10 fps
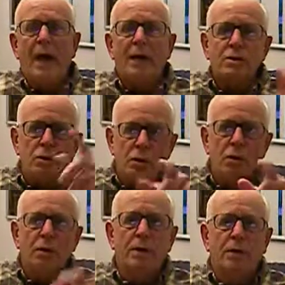That's
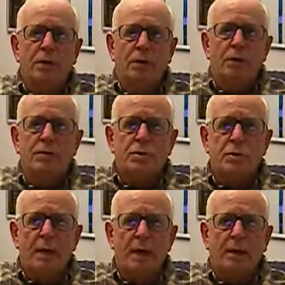you in your own
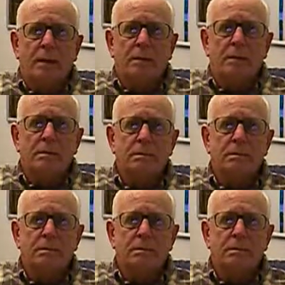strength.